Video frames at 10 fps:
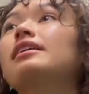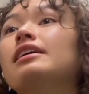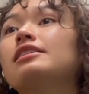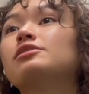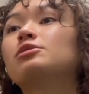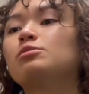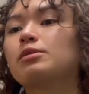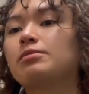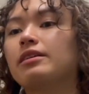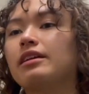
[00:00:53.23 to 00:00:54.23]
is
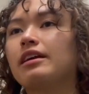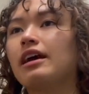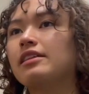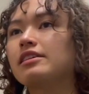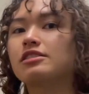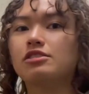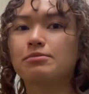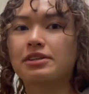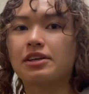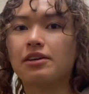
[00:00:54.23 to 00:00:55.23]
super pretty. I think it's
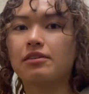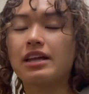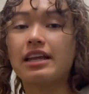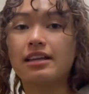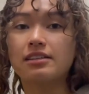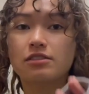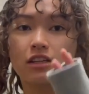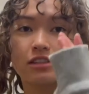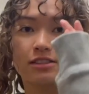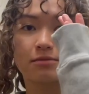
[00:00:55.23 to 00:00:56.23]
super cute. It is
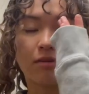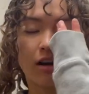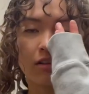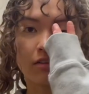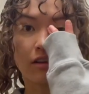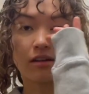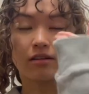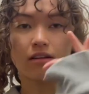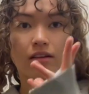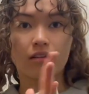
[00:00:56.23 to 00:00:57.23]
smaller than
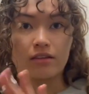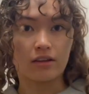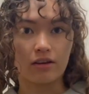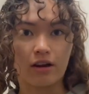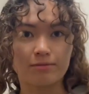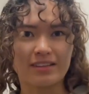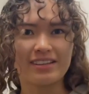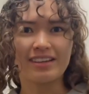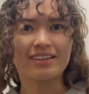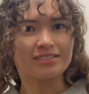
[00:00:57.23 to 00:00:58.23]
the other harps. I
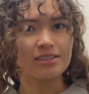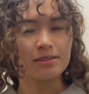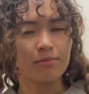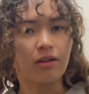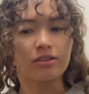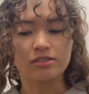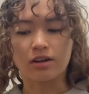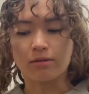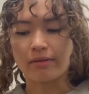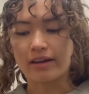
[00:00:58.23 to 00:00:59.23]
think it is the smallest
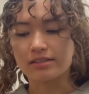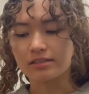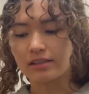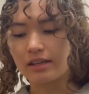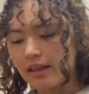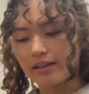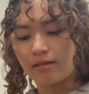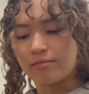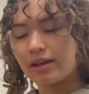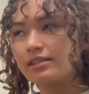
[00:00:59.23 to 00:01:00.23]
harp actually. Like
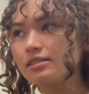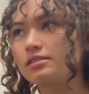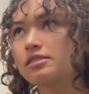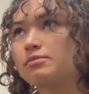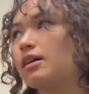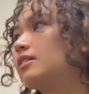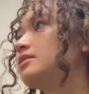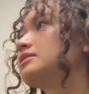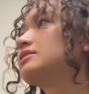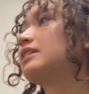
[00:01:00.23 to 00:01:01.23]
the bass is the
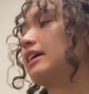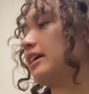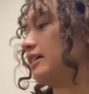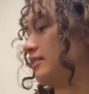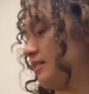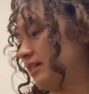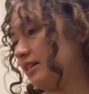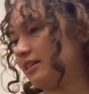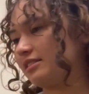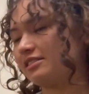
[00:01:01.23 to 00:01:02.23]
smallest and
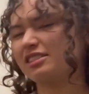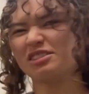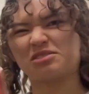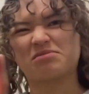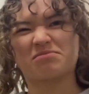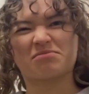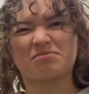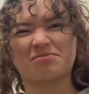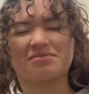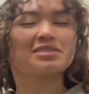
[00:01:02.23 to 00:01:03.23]
it's just
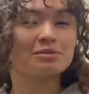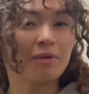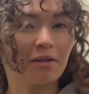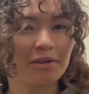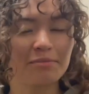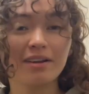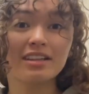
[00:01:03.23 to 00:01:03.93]
smaller, but